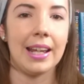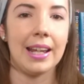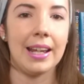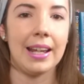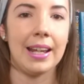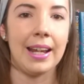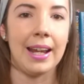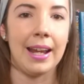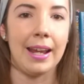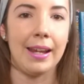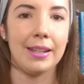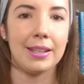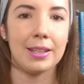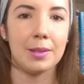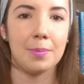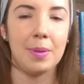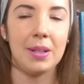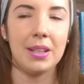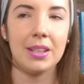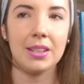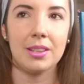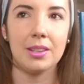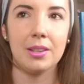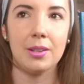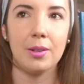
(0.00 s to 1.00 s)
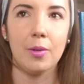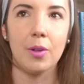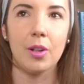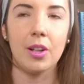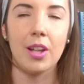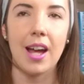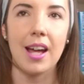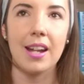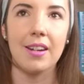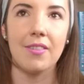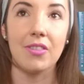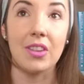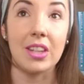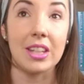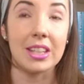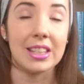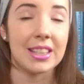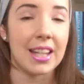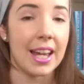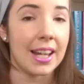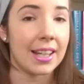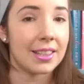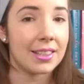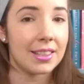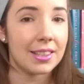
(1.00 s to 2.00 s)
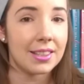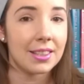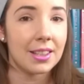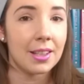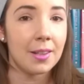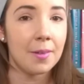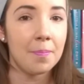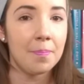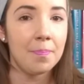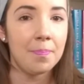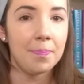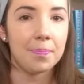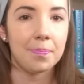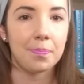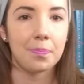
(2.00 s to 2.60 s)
it speaks to a lot of the sexism